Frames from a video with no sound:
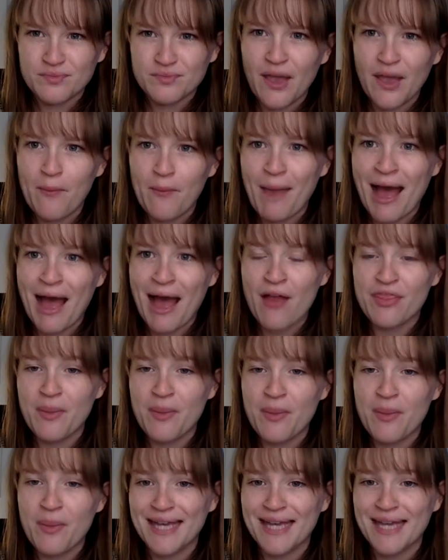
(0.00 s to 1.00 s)
about the
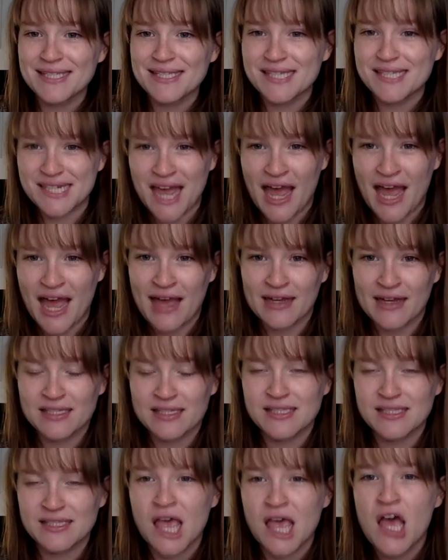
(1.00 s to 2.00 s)
best
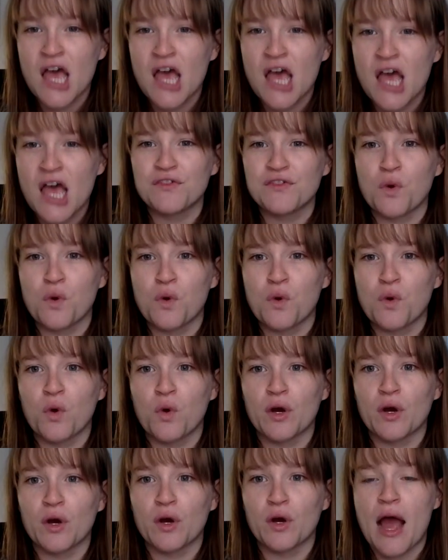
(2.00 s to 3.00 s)
snacks
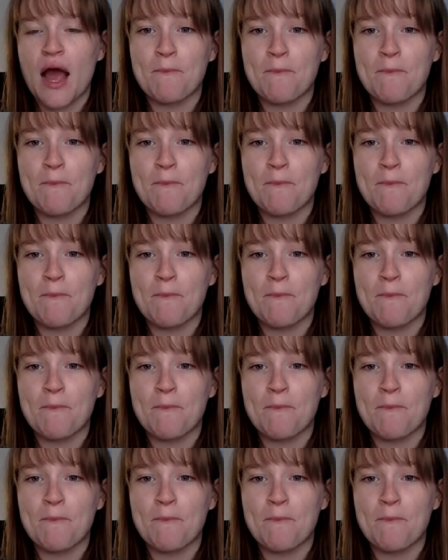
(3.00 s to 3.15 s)
for